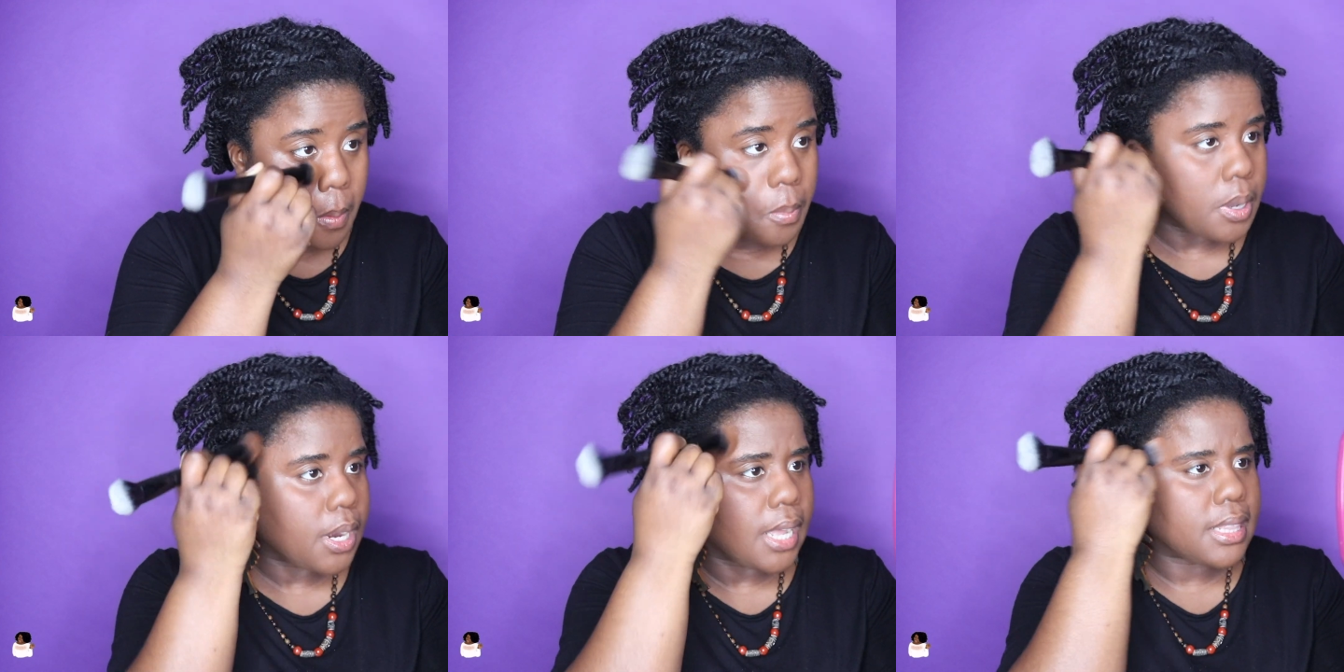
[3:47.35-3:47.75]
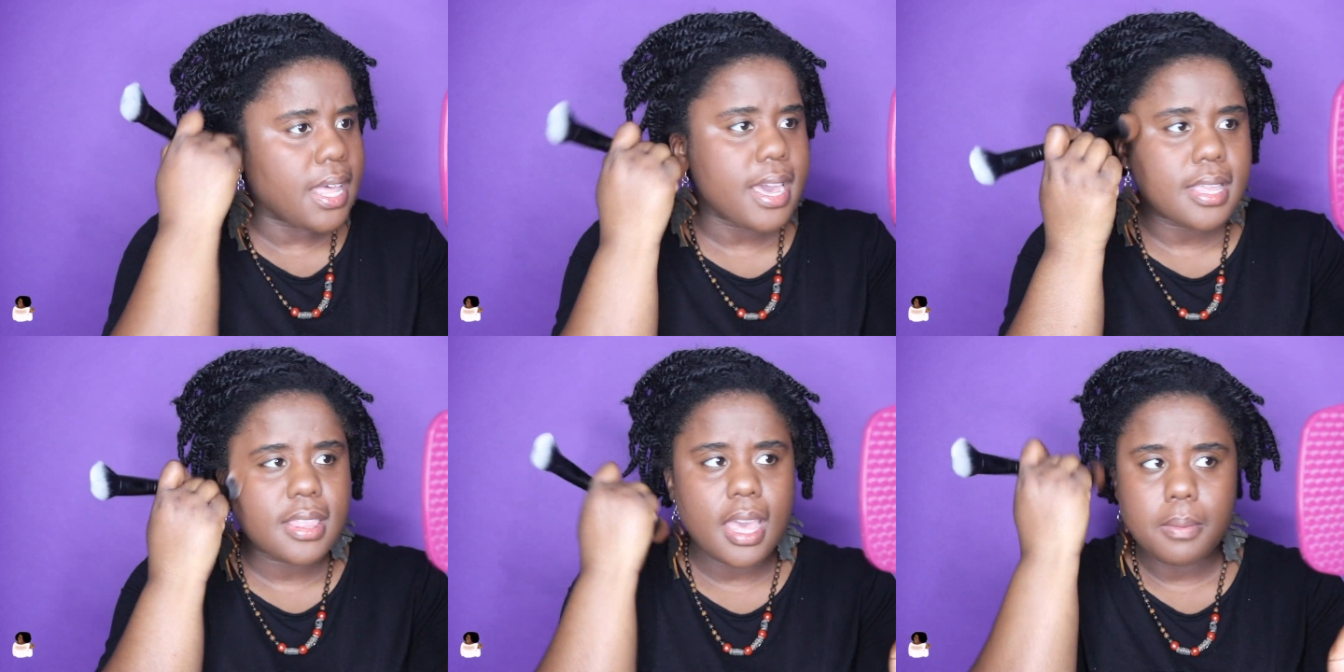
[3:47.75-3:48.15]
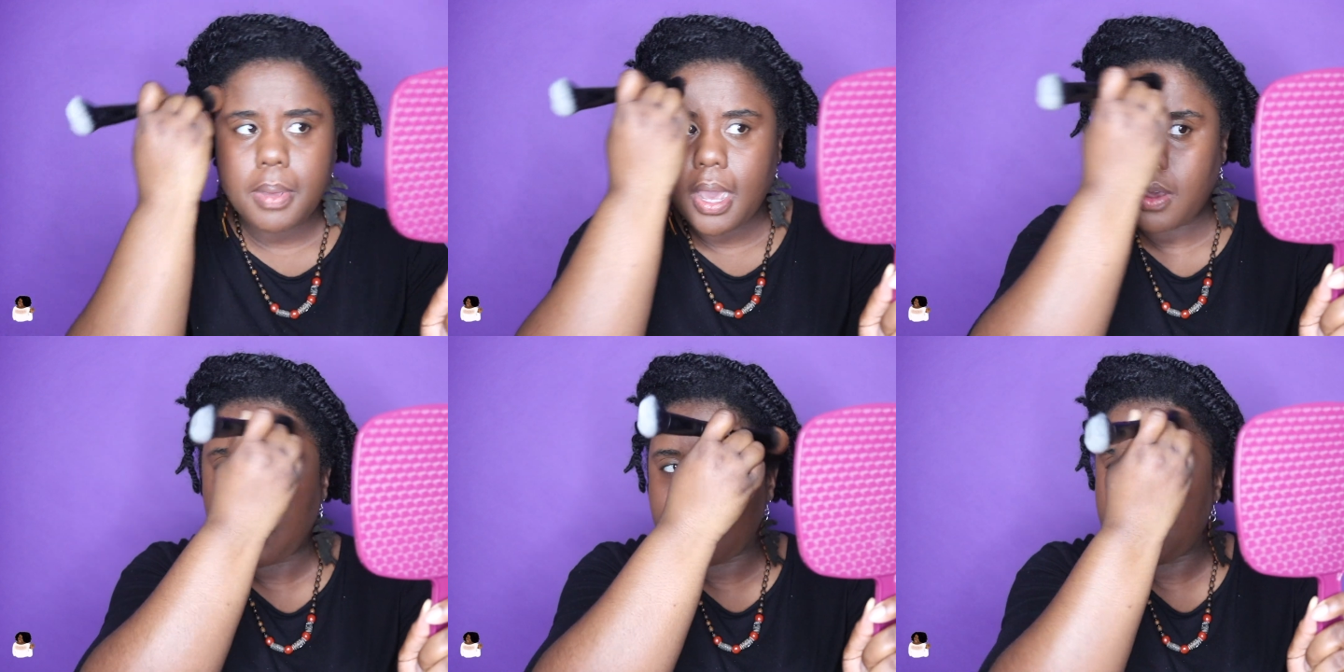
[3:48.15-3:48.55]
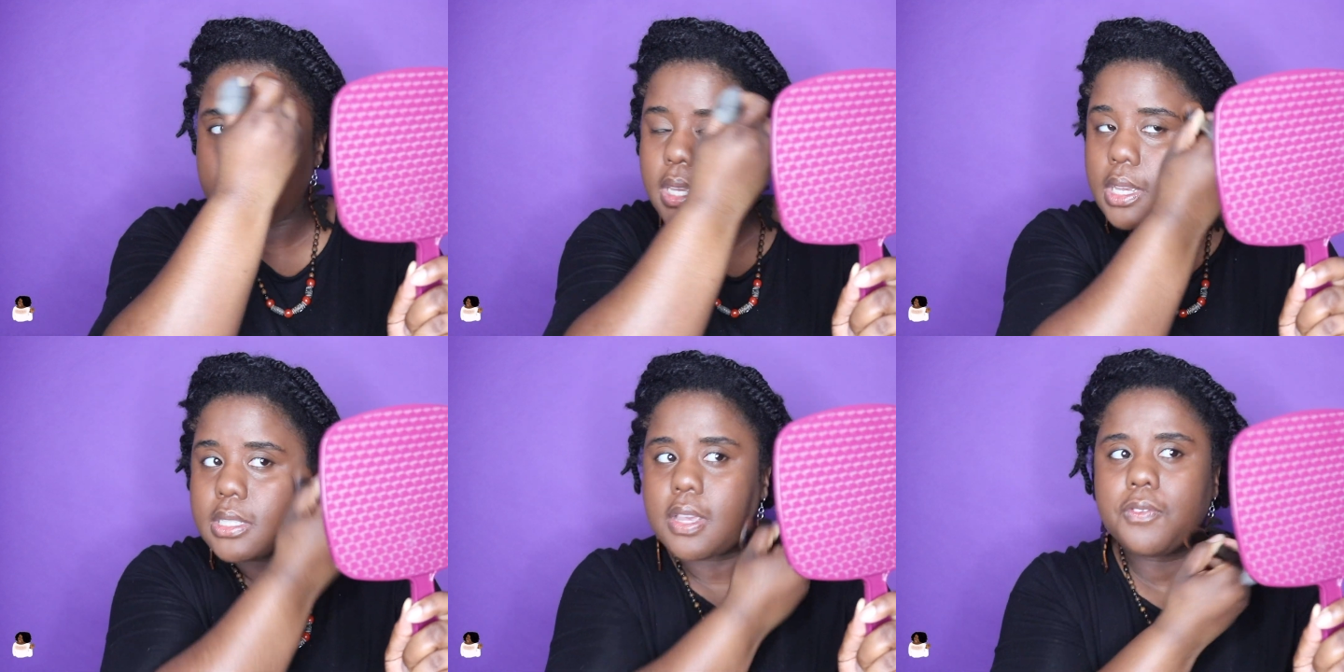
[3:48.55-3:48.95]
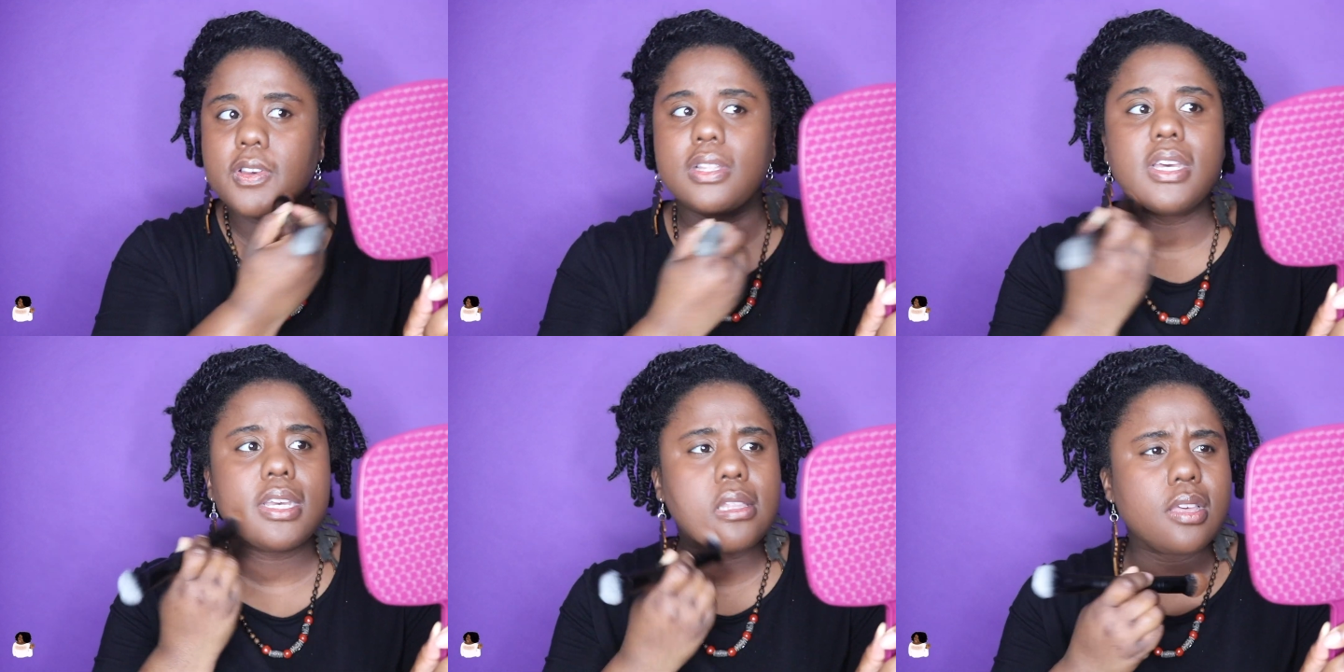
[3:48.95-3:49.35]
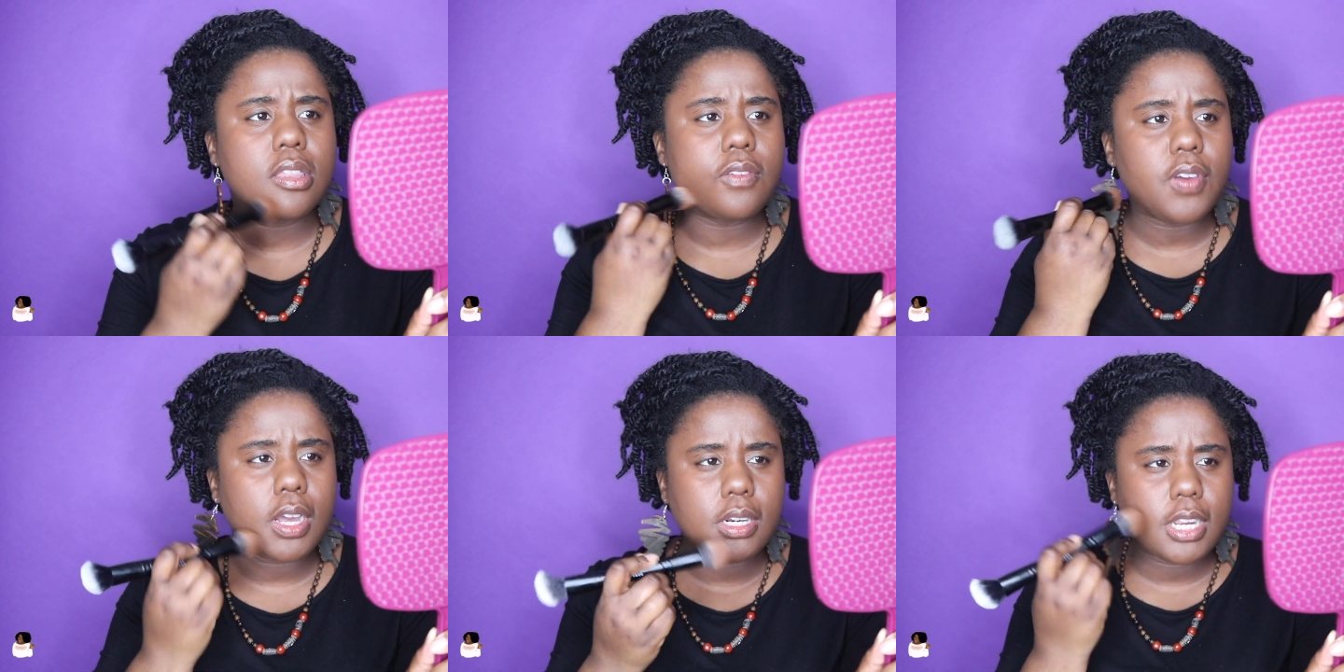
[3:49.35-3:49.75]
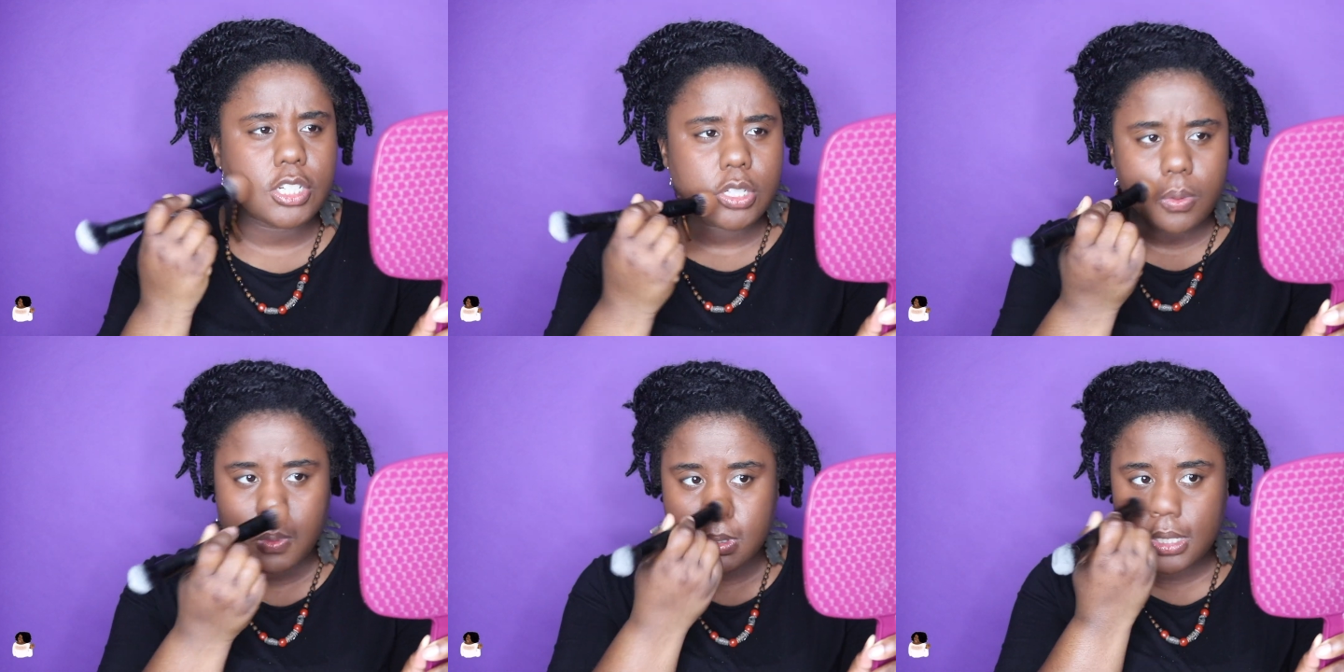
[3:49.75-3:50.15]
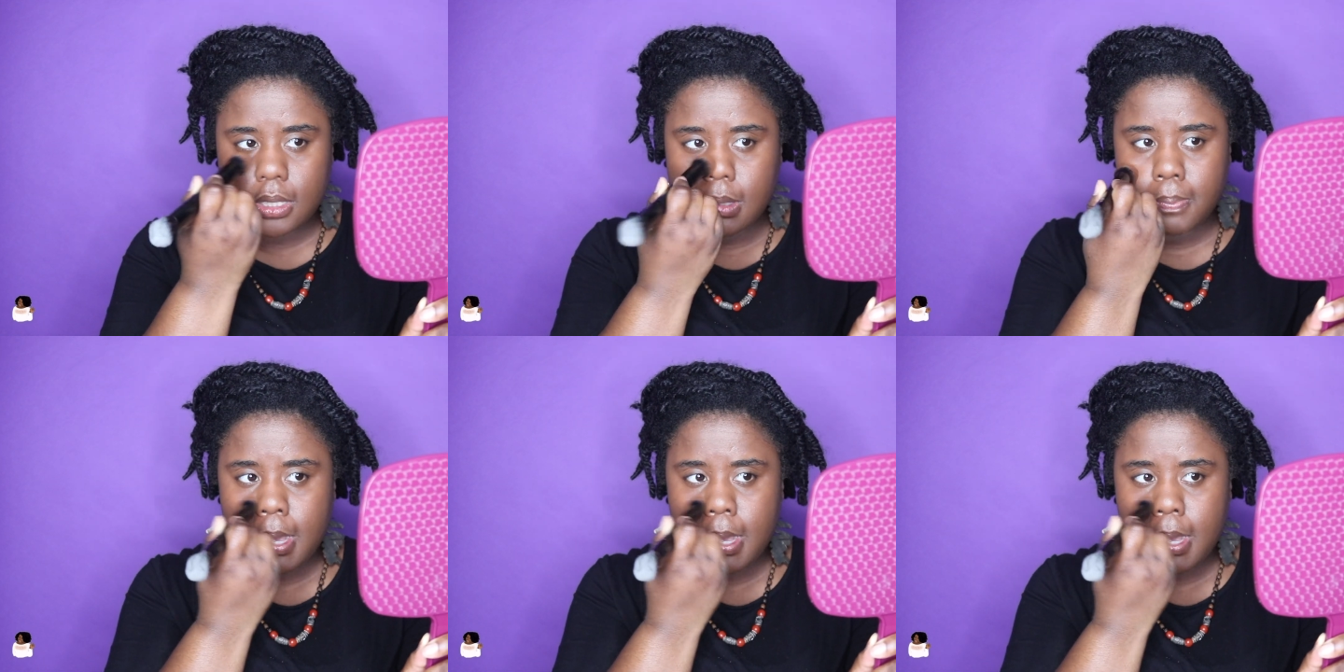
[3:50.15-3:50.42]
But I like that powder because I felt like the foundation was